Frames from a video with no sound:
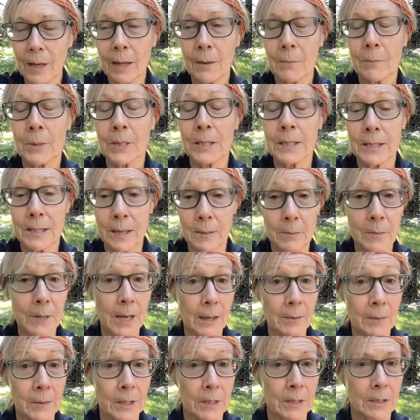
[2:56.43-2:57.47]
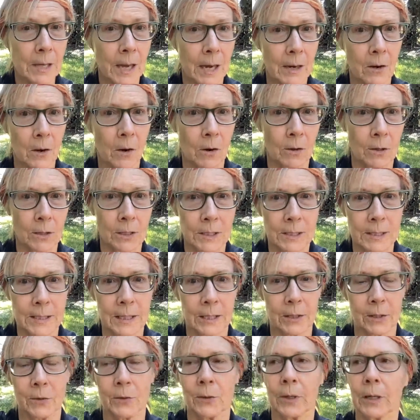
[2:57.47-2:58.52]
but sometimes it's kind of hard to stick
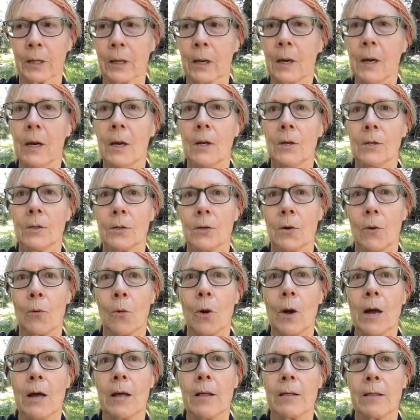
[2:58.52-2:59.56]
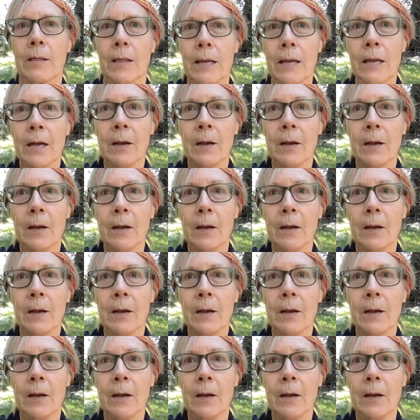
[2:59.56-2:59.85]
to it. So think